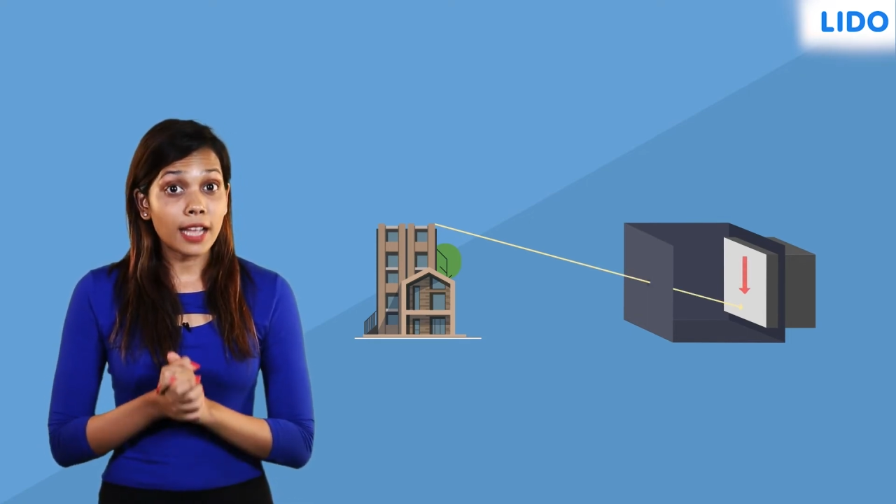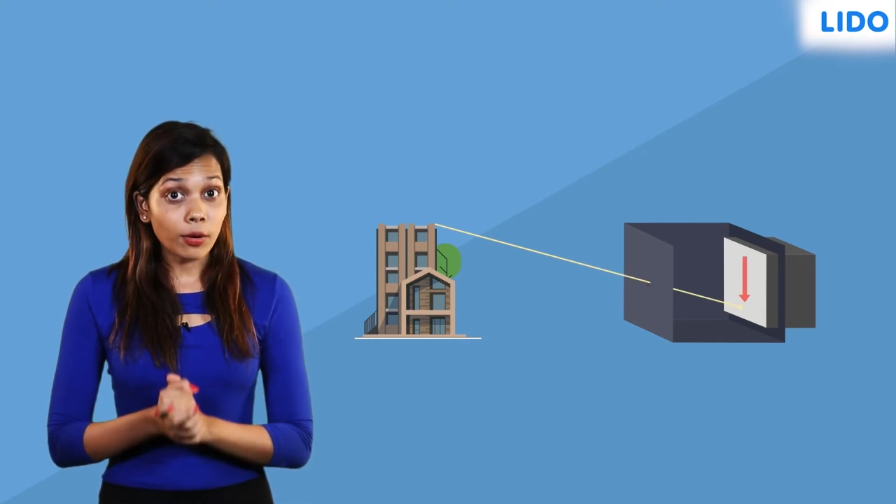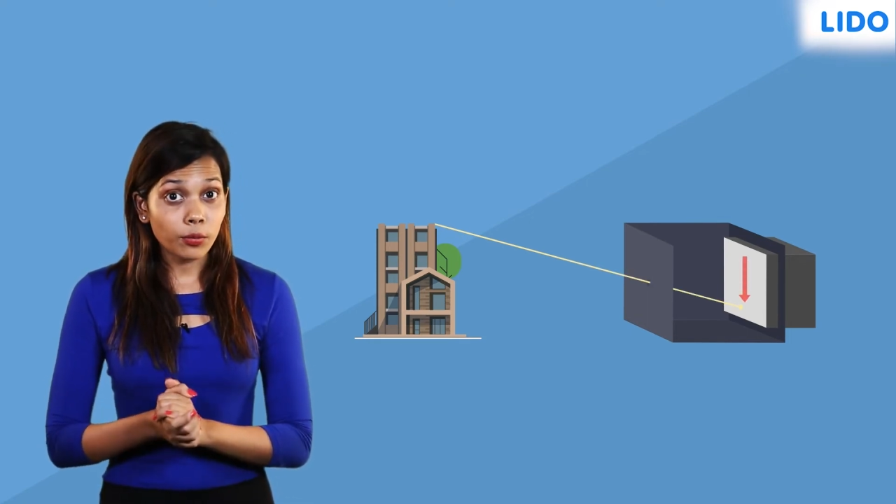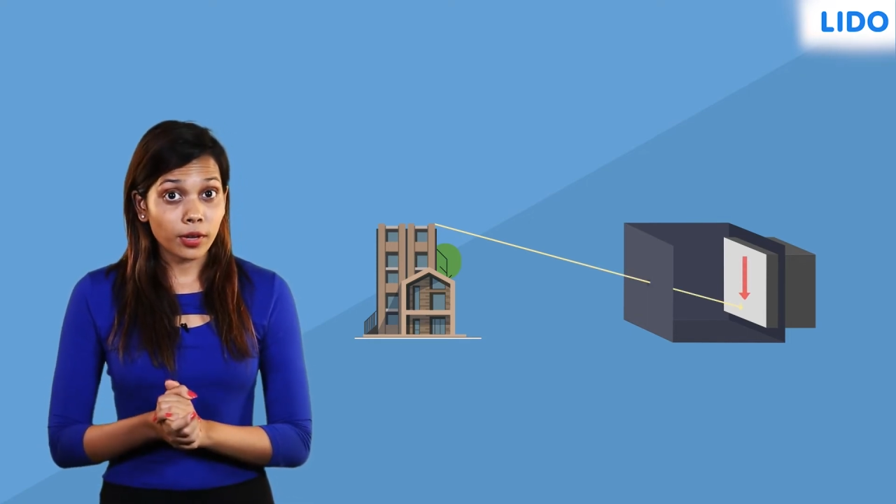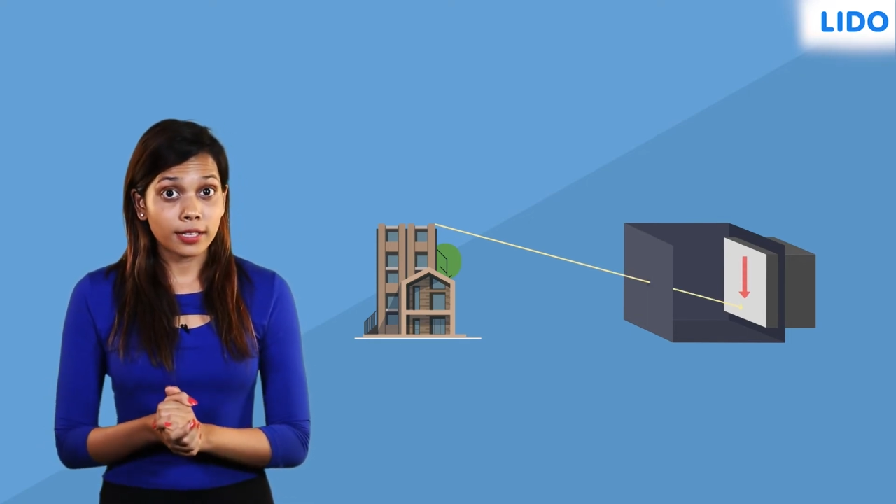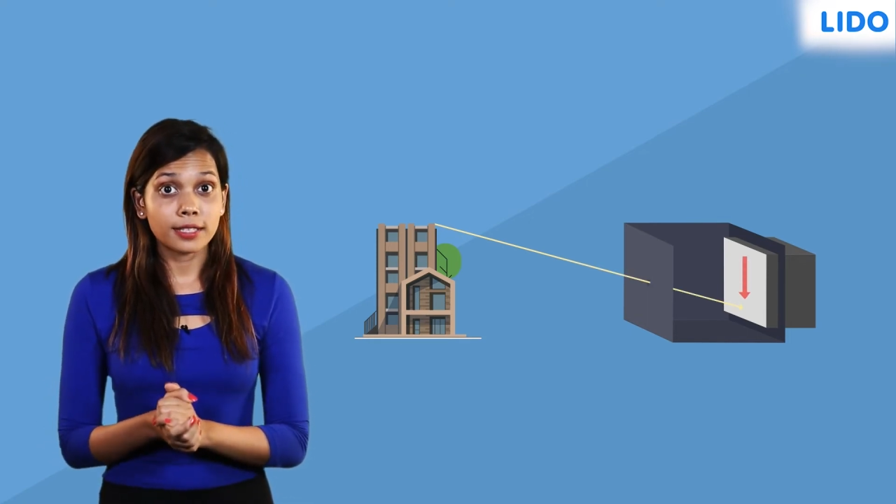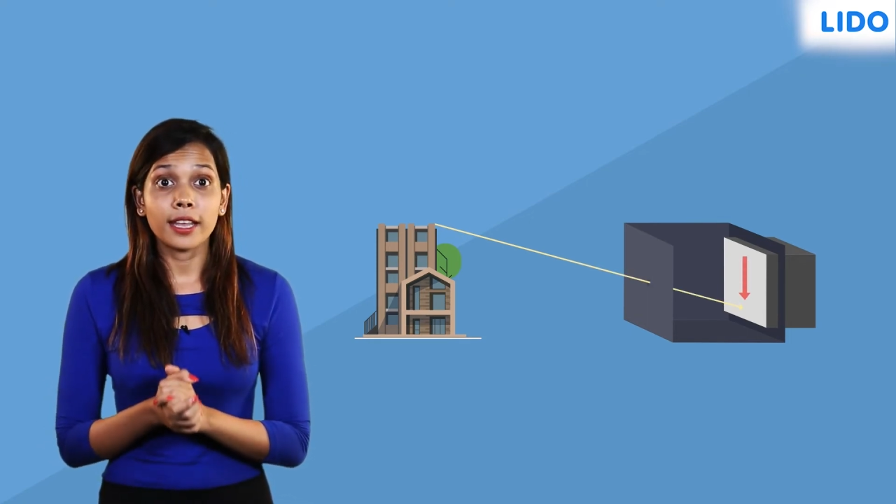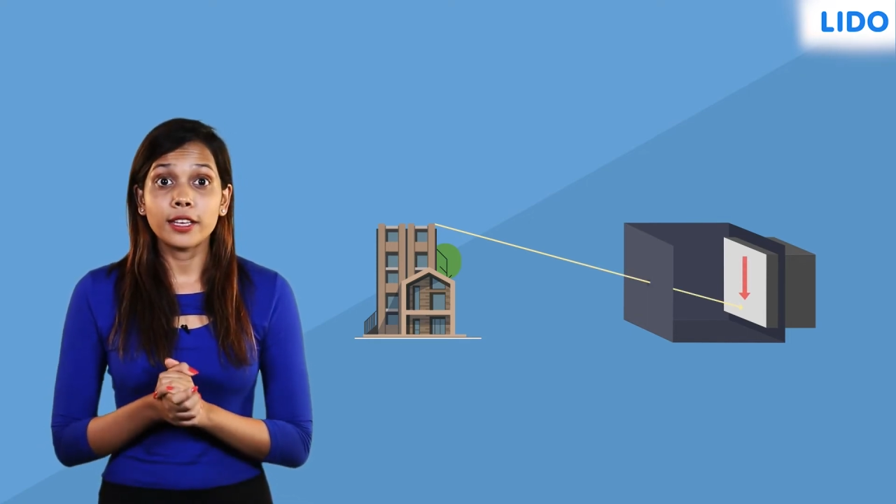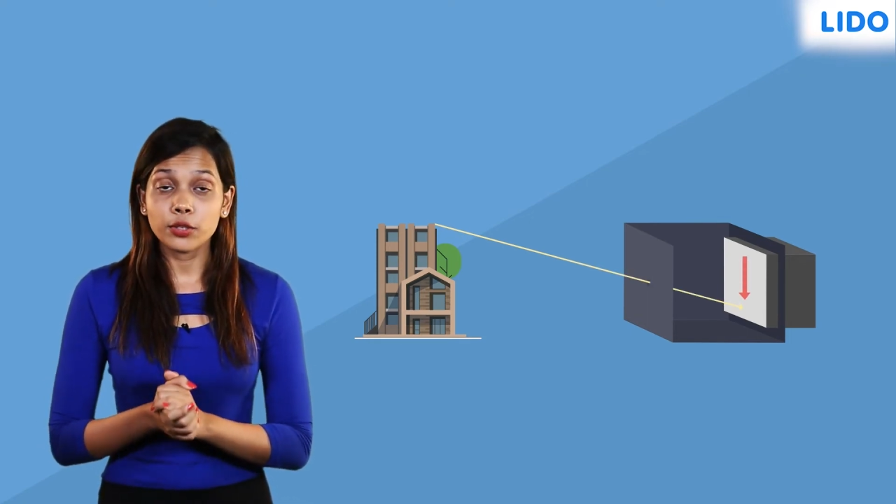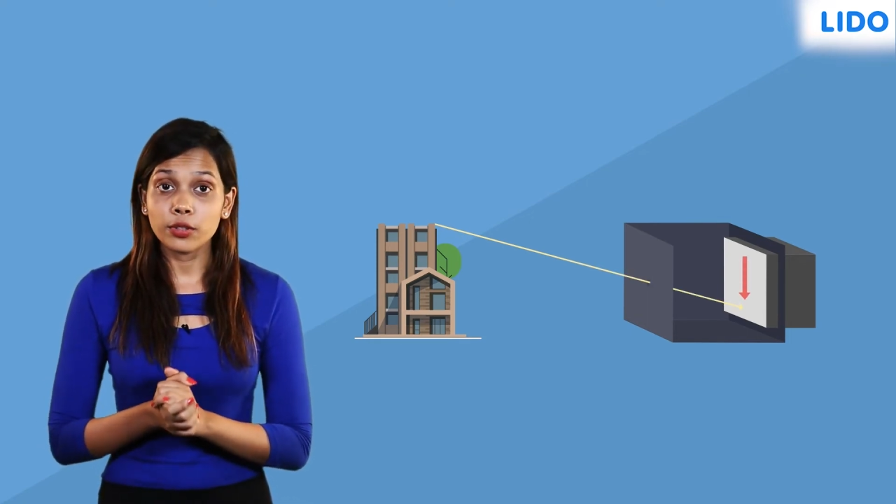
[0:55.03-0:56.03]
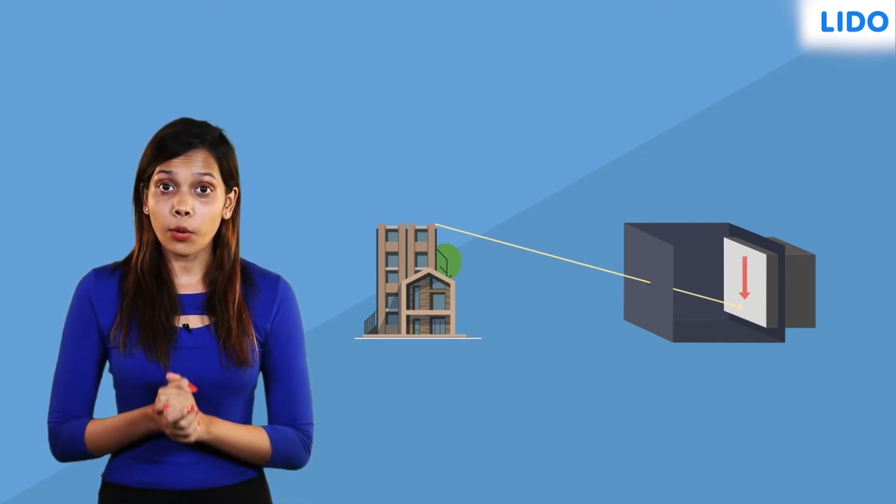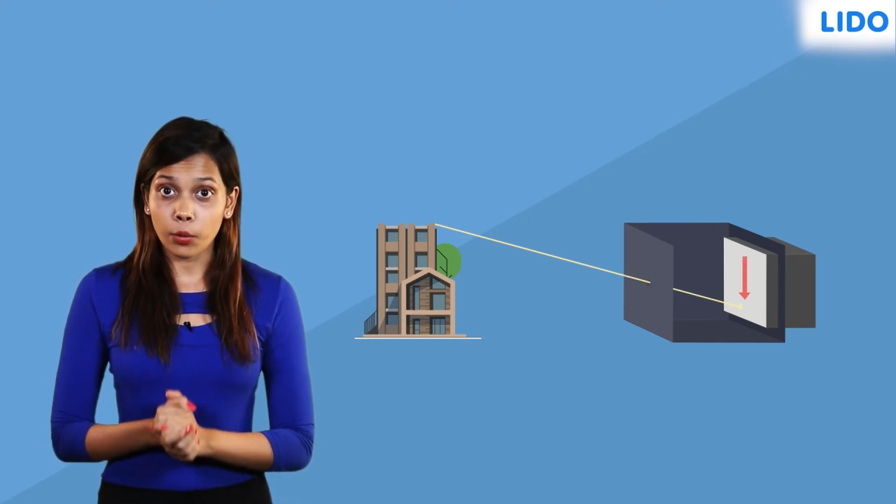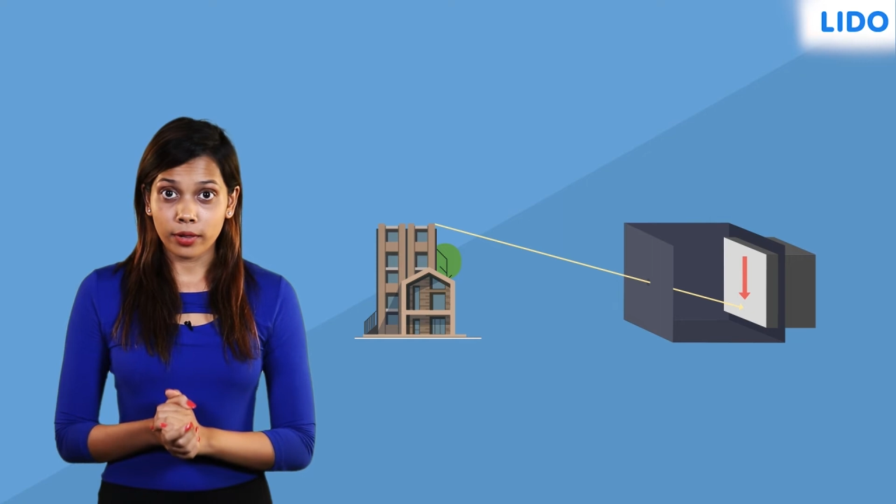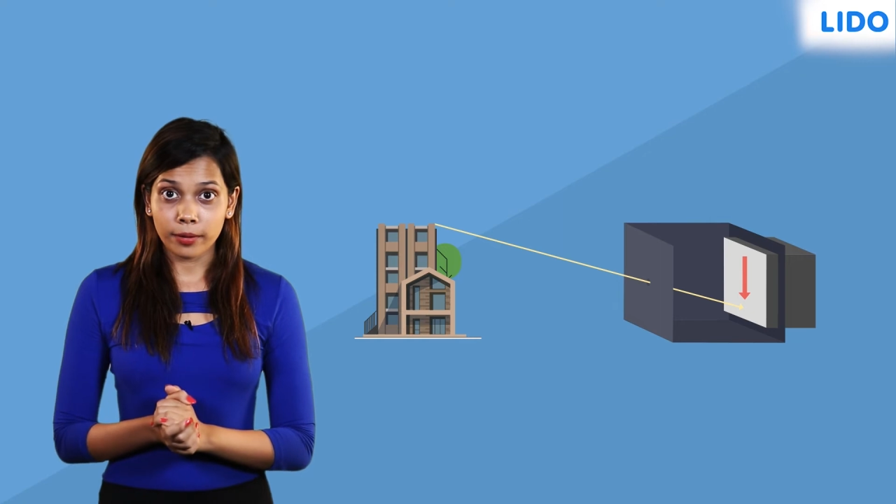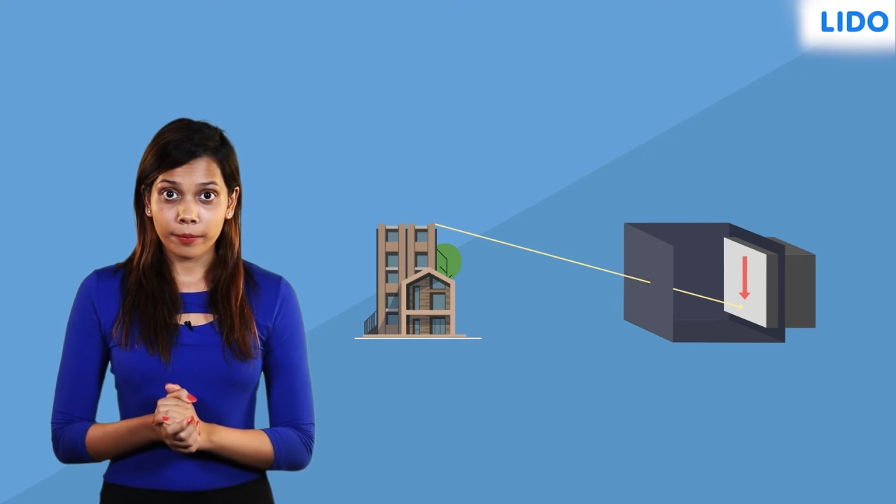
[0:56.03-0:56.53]
downwards into the
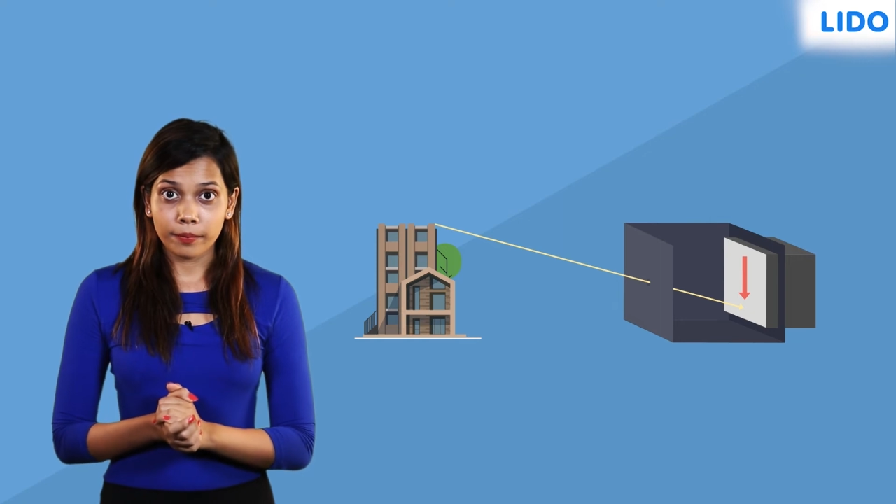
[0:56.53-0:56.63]
hole.